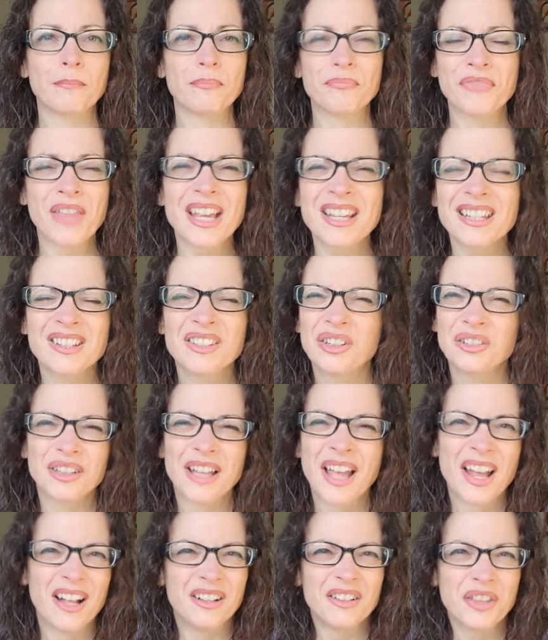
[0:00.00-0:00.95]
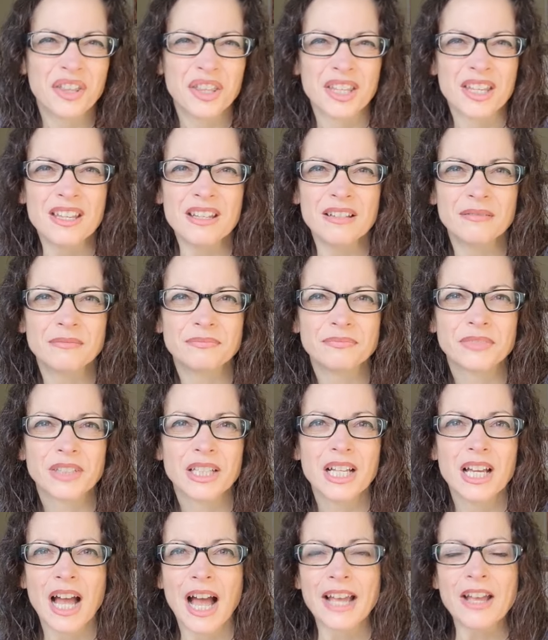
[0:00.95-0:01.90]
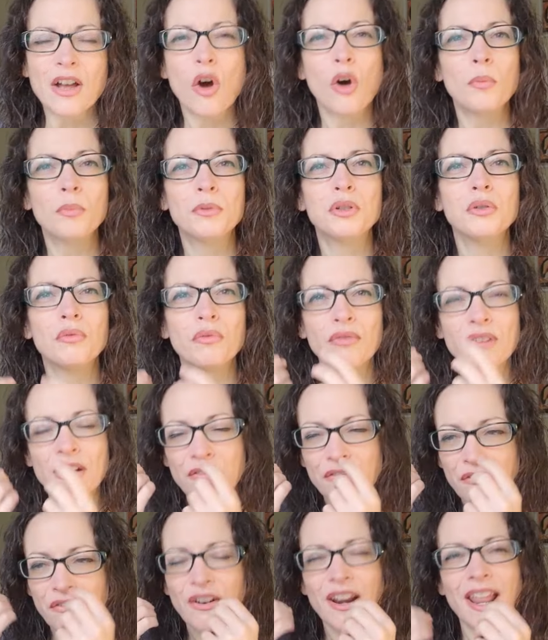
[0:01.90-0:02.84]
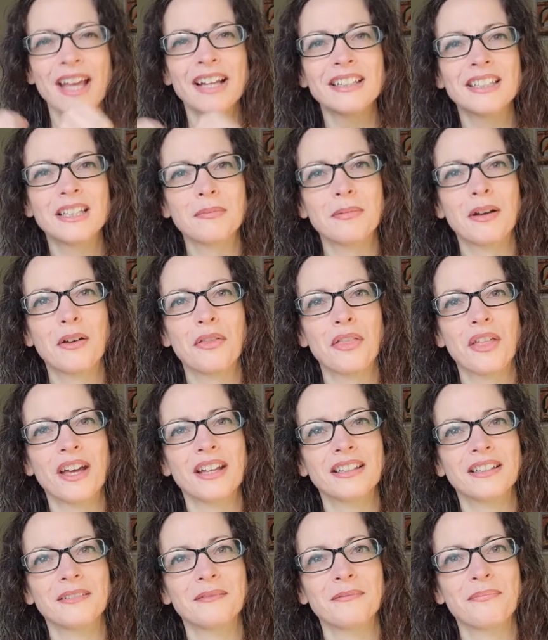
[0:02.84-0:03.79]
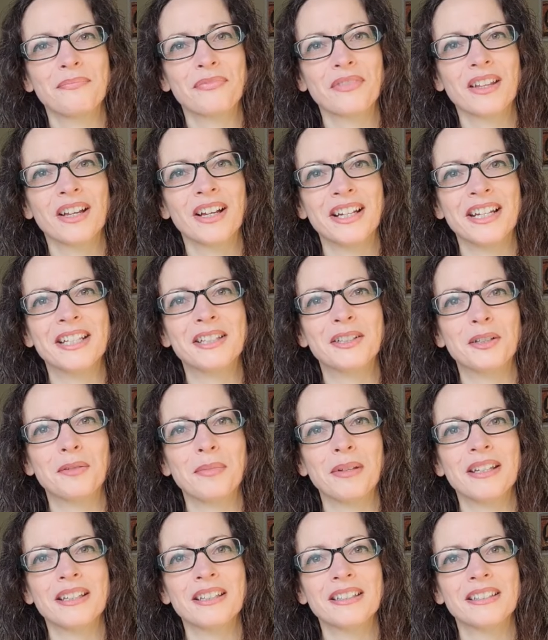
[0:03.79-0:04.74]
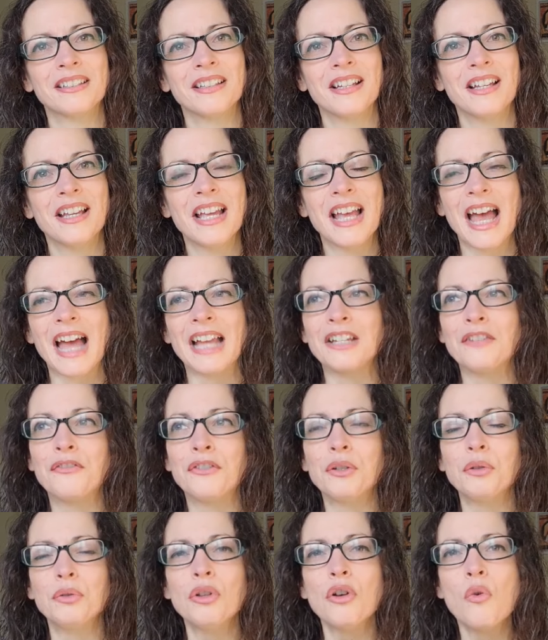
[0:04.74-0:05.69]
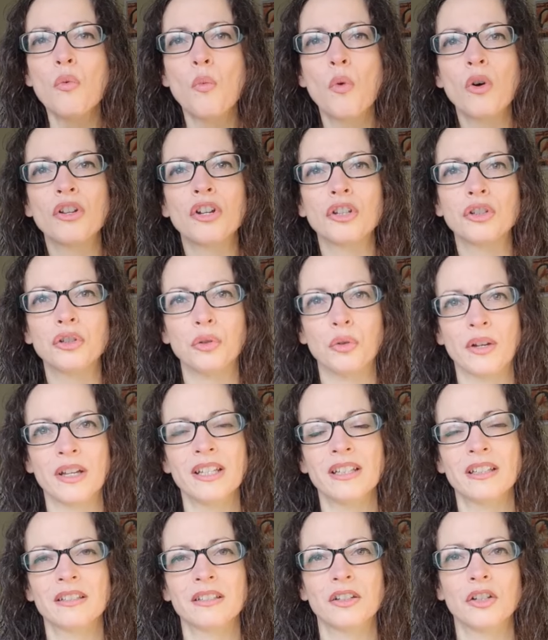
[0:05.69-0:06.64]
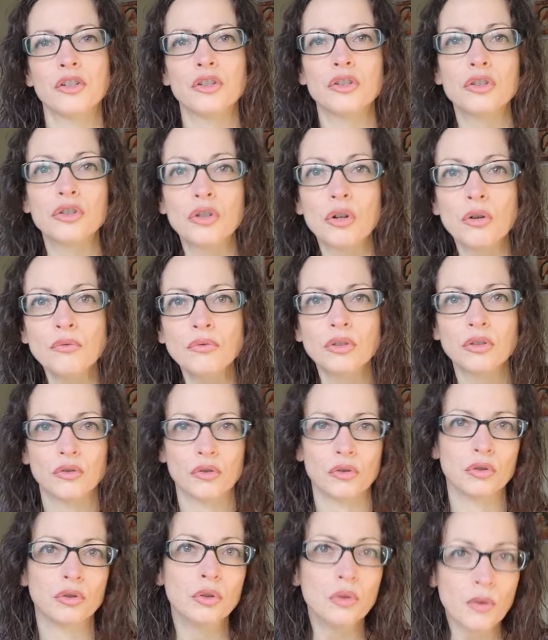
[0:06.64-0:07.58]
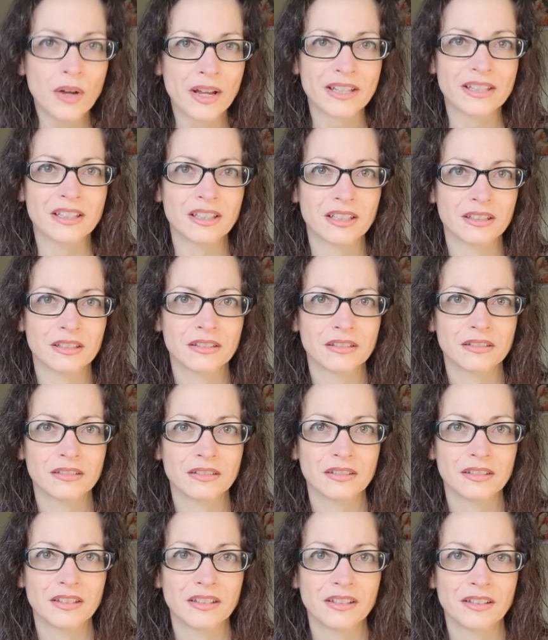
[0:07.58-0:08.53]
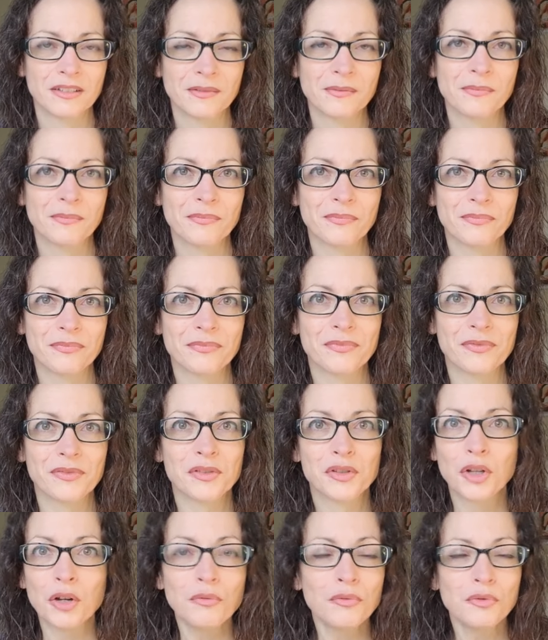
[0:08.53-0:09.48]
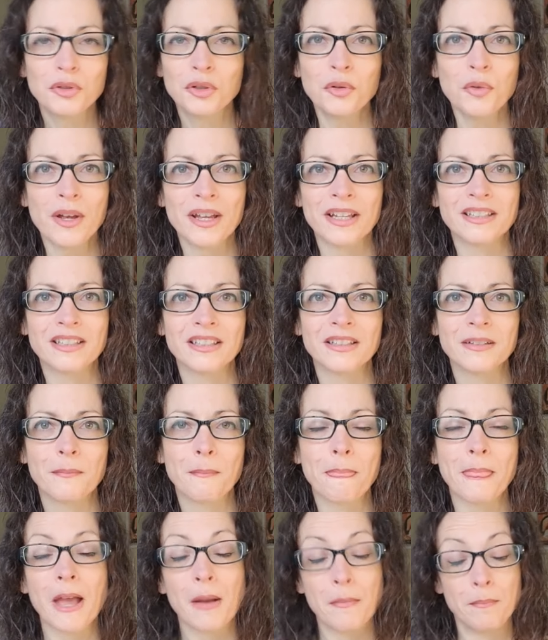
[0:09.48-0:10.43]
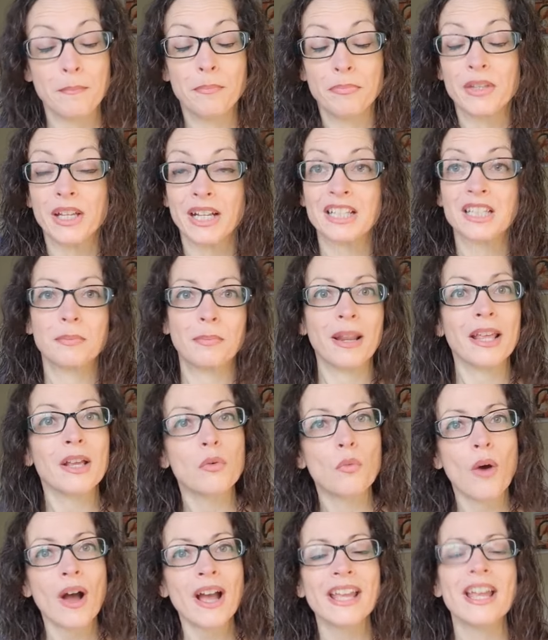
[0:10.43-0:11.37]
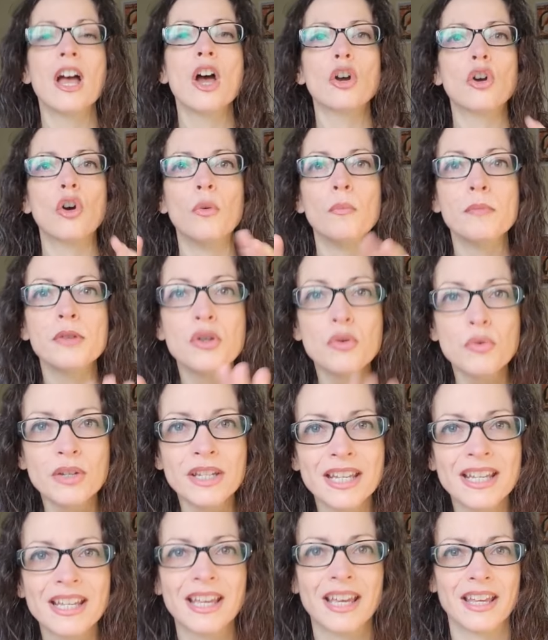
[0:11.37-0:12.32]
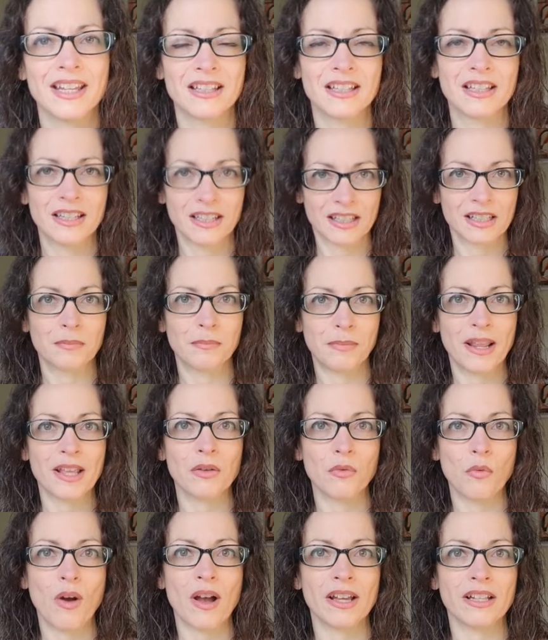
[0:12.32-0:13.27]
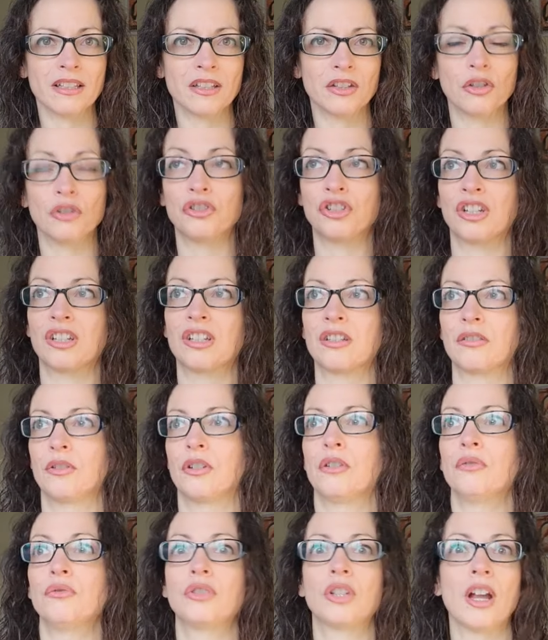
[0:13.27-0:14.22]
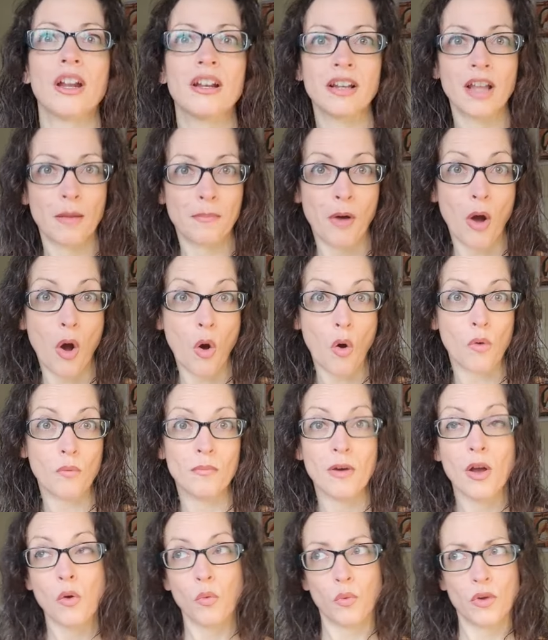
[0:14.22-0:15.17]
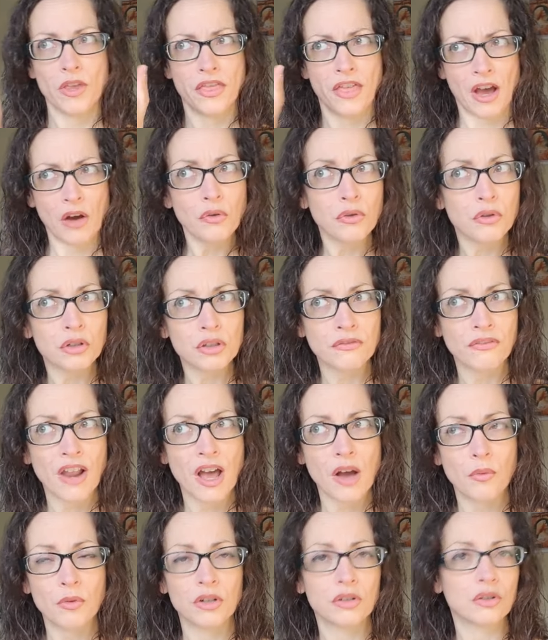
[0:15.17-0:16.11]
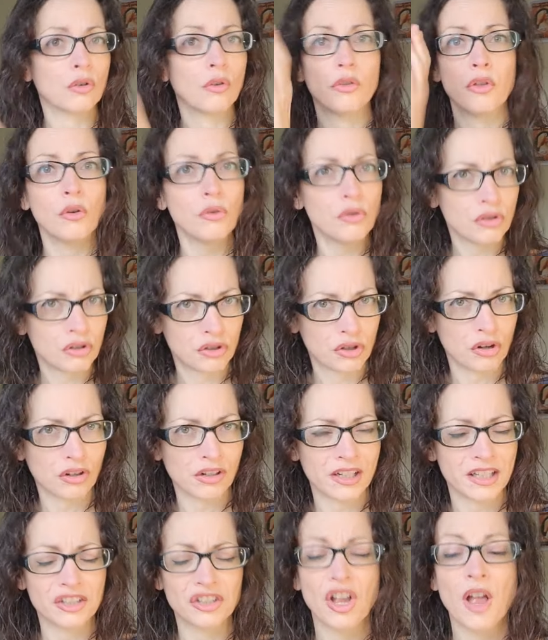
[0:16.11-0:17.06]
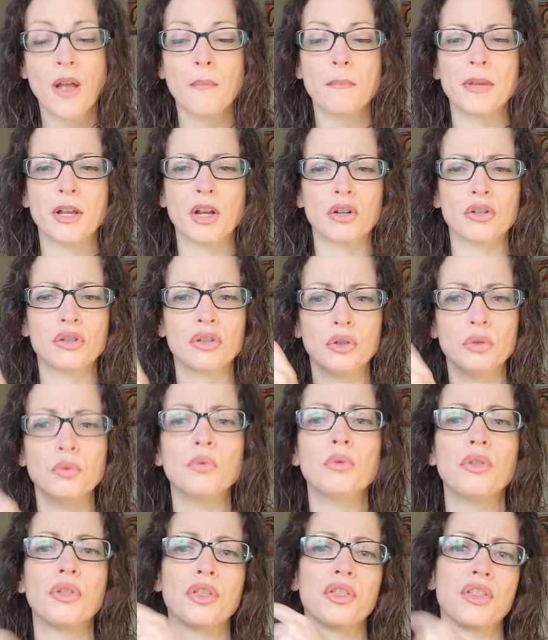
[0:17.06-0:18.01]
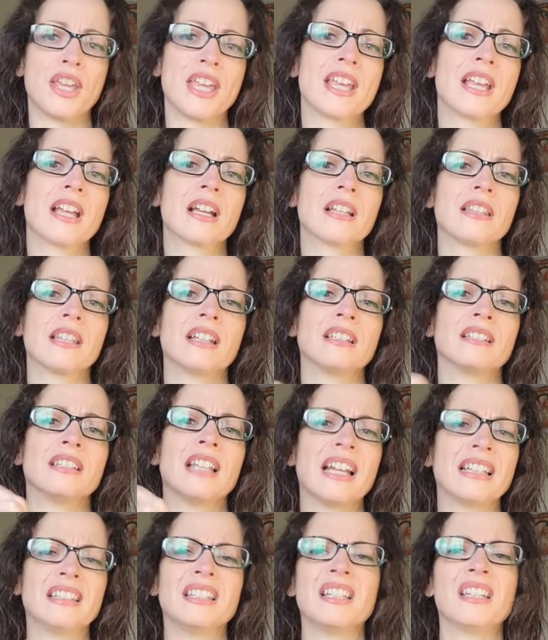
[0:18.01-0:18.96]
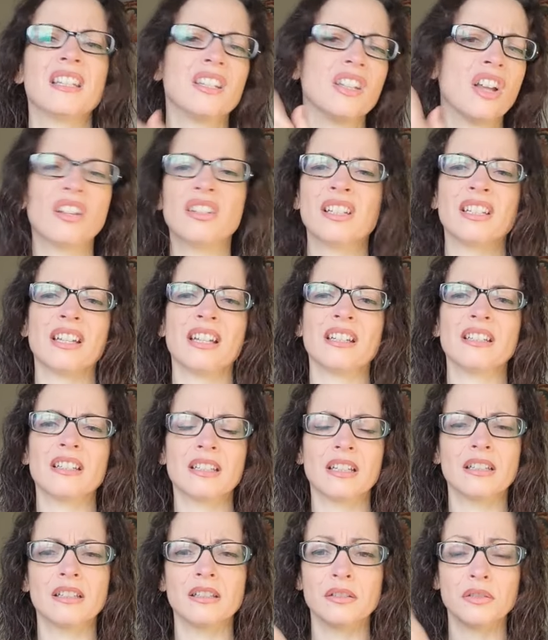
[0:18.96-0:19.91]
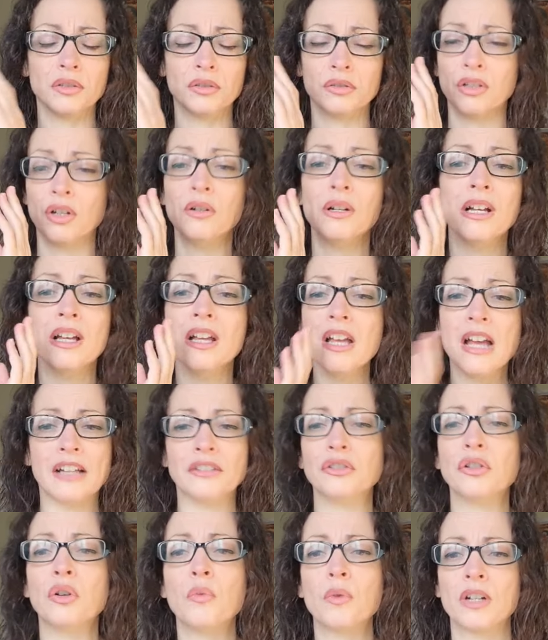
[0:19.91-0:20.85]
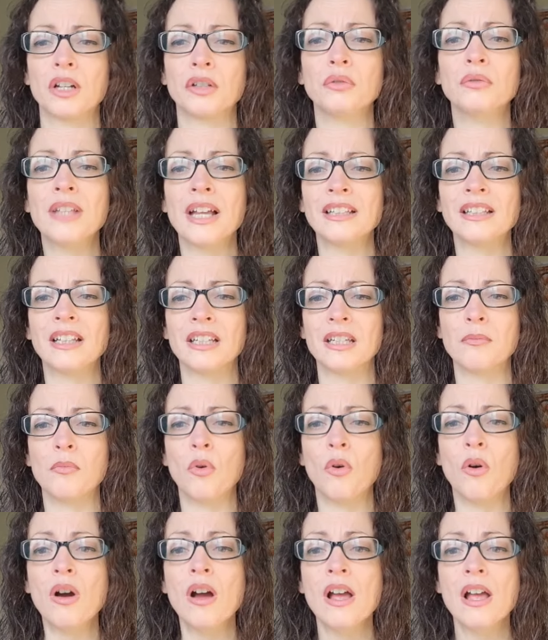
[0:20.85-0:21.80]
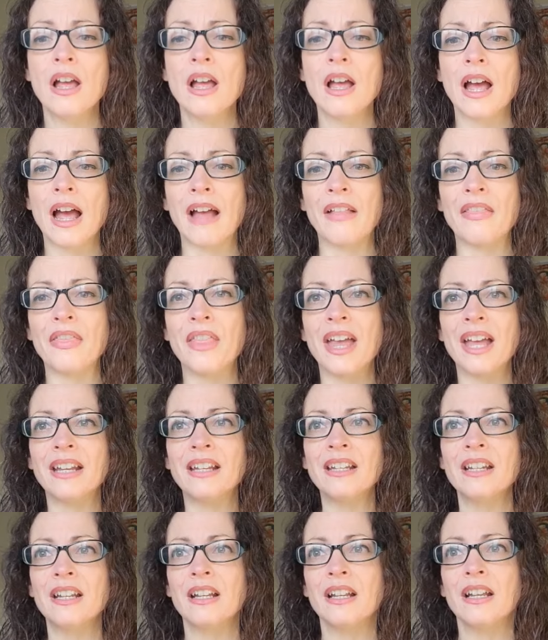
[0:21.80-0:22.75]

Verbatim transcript: that's not healthy i hope you reflect about that a little bit and if you don't want to do it don't do it don't do it and explain why communicate and explain why not just you know turn up home without those flowers or those chocolates because you think that that is nonsense and you know and don't want to do that anymore and then